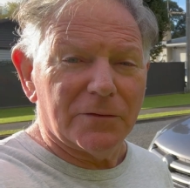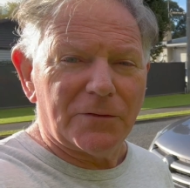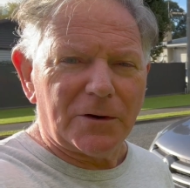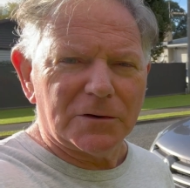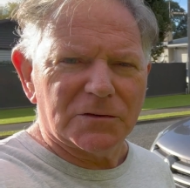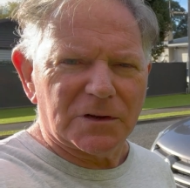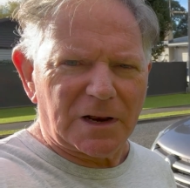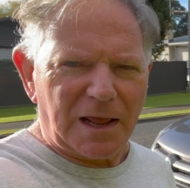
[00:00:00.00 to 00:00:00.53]

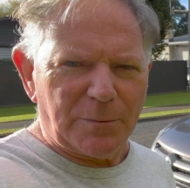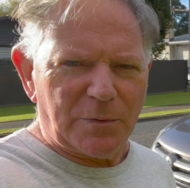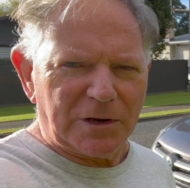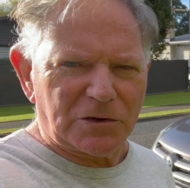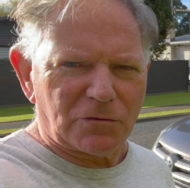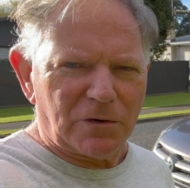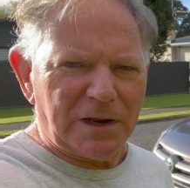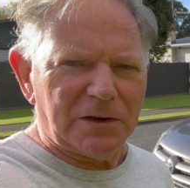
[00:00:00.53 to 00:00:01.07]
folks at
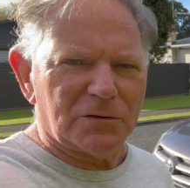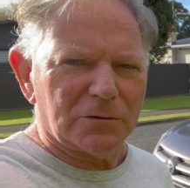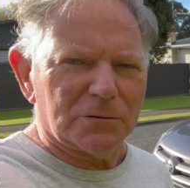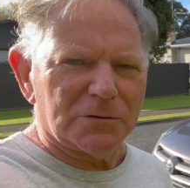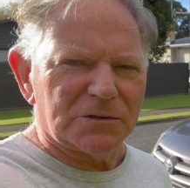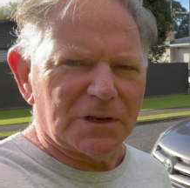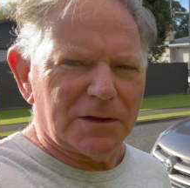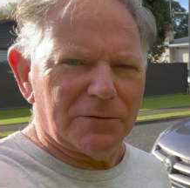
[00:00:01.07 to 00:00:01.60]
Apex
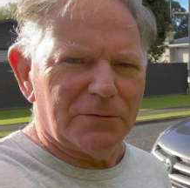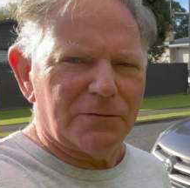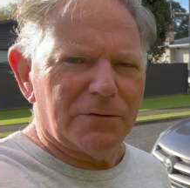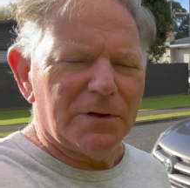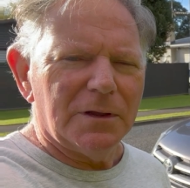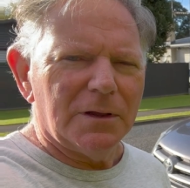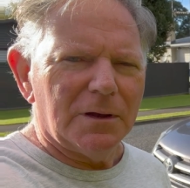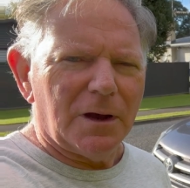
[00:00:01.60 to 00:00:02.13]
Rentals have
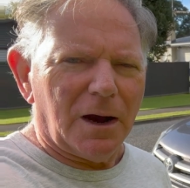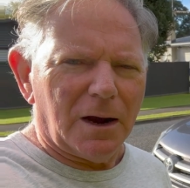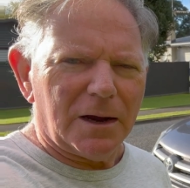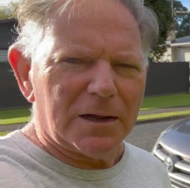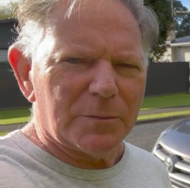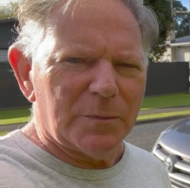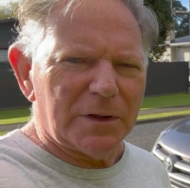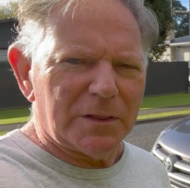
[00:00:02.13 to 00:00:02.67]

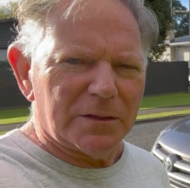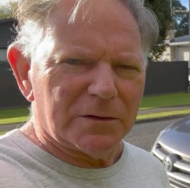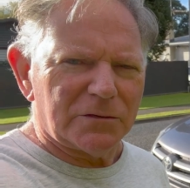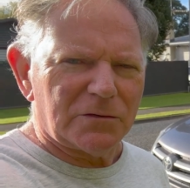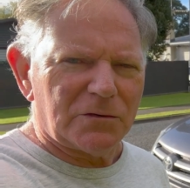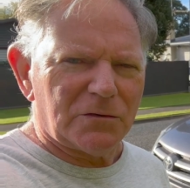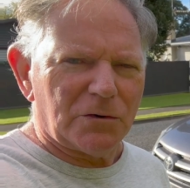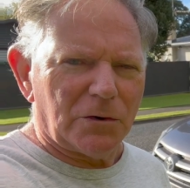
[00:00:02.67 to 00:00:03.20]
hired me
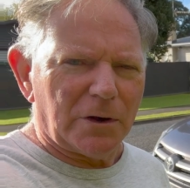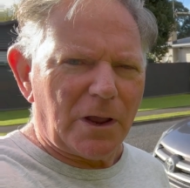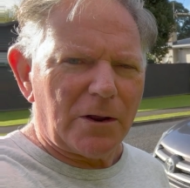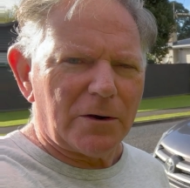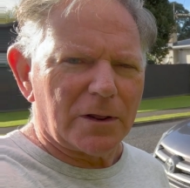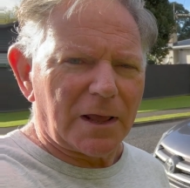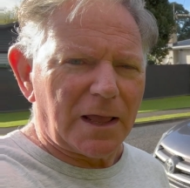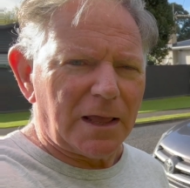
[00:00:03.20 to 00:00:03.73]
this
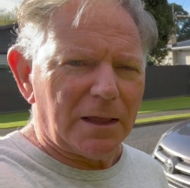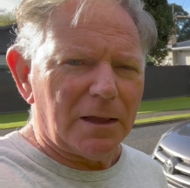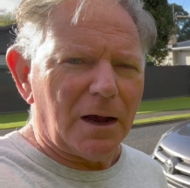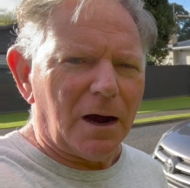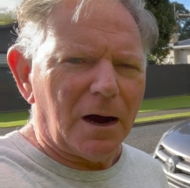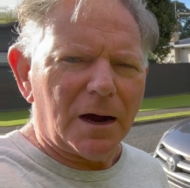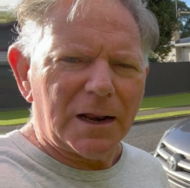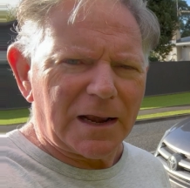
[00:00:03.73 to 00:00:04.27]
Toyota
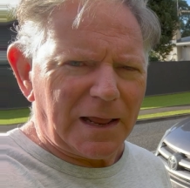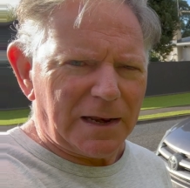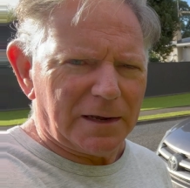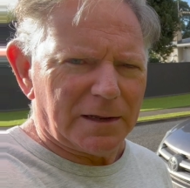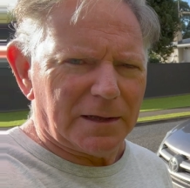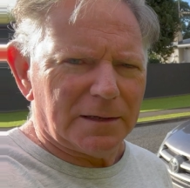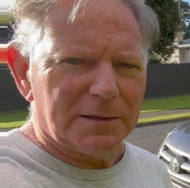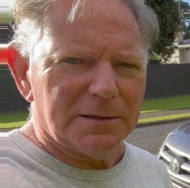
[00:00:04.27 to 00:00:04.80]

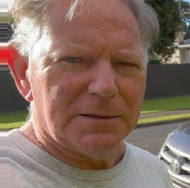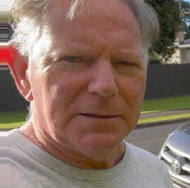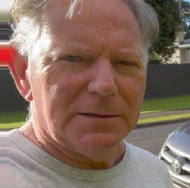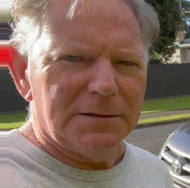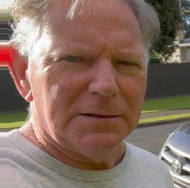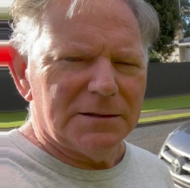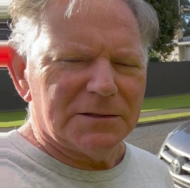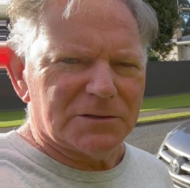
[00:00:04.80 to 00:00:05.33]
Highlander.
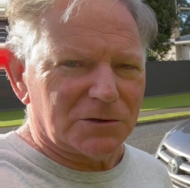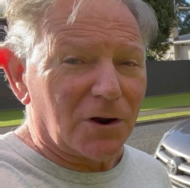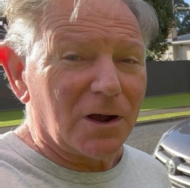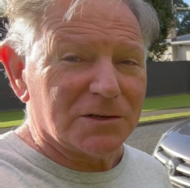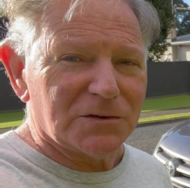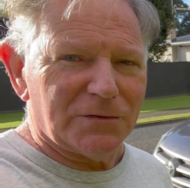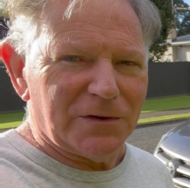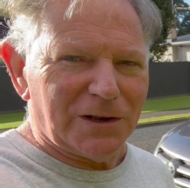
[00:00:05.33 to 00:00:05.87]
It's an
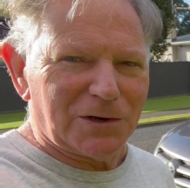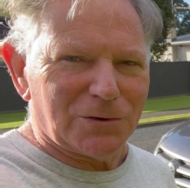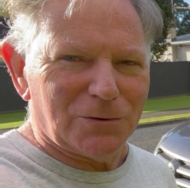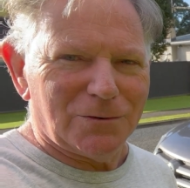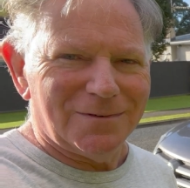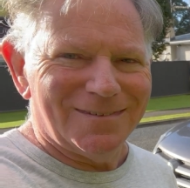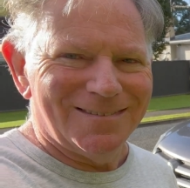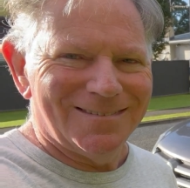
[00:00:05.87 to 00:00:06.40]
ICE
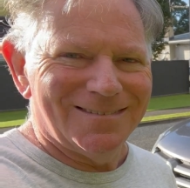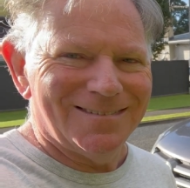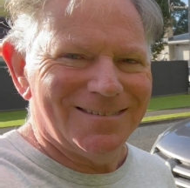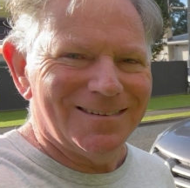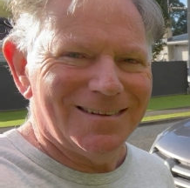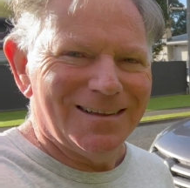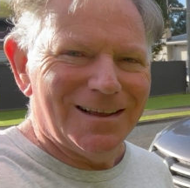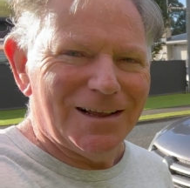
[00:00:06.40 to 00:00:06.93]
vehicle.
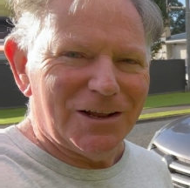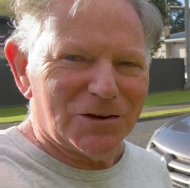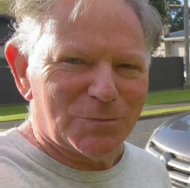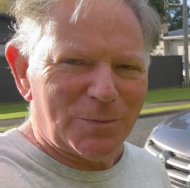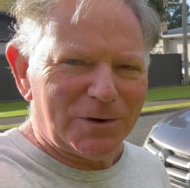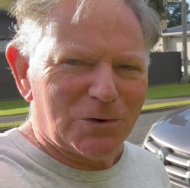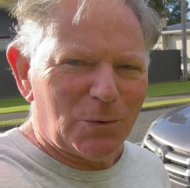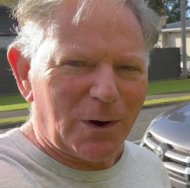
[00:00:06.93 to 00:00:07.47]
It's
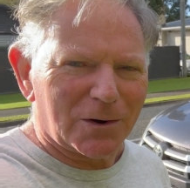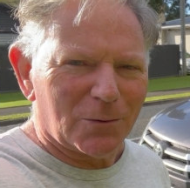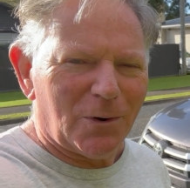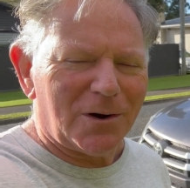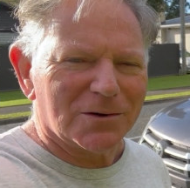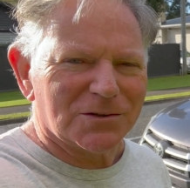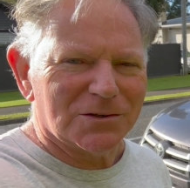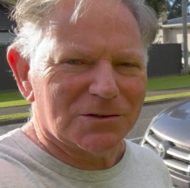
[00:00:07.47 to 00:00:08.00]
been quite a
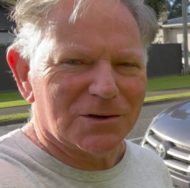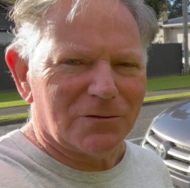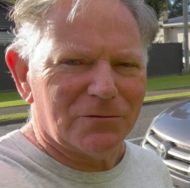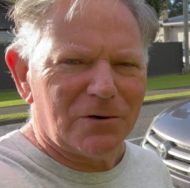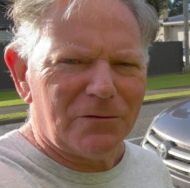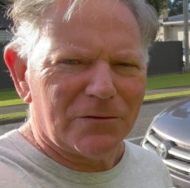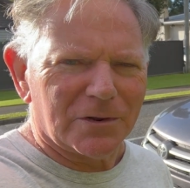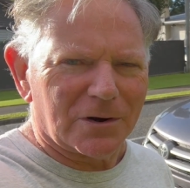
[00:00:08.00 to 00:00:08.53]
while since I've
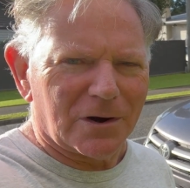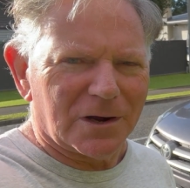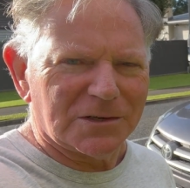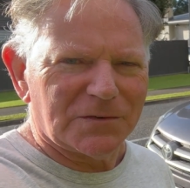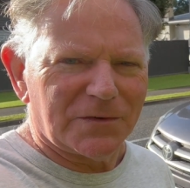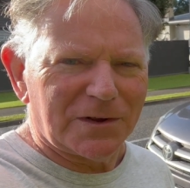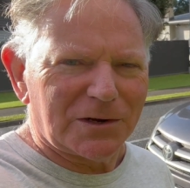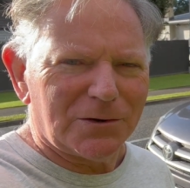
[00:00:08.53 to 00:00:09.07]
driven an ICE
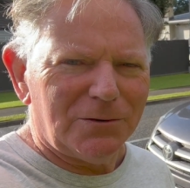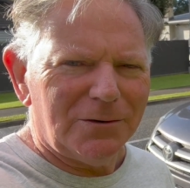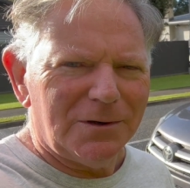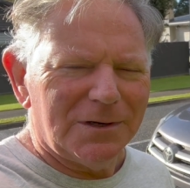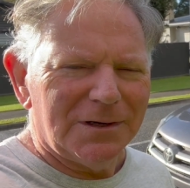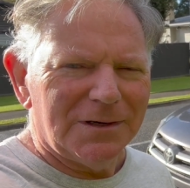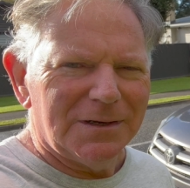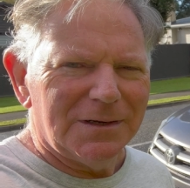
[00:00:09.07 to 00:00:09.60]
vehicle,
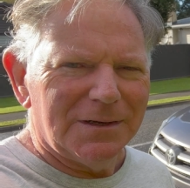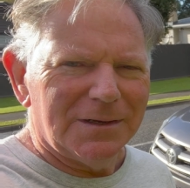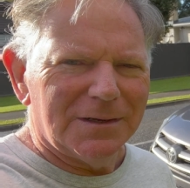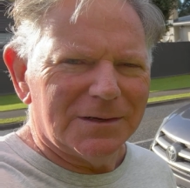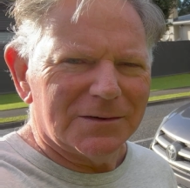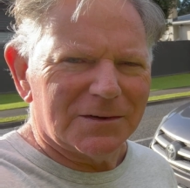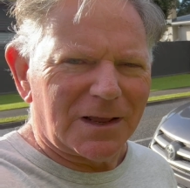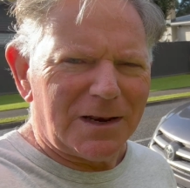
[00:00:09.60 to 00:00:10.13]

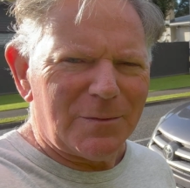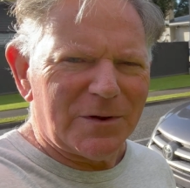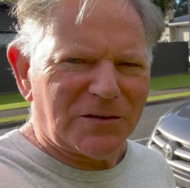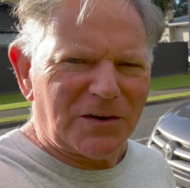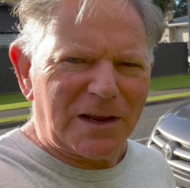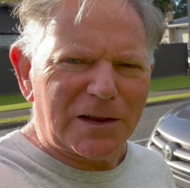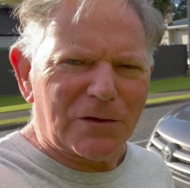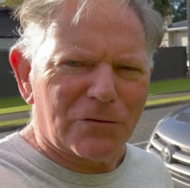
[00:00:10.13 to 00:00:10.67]
so let me
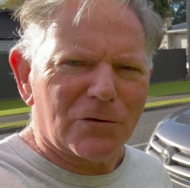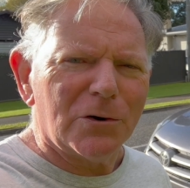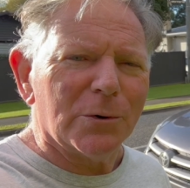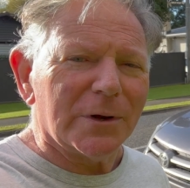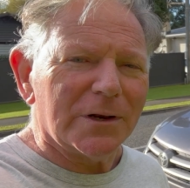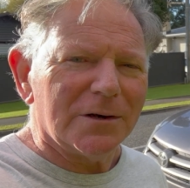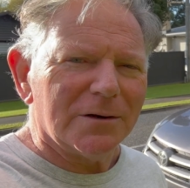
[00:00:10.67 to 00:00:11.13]
take you through it.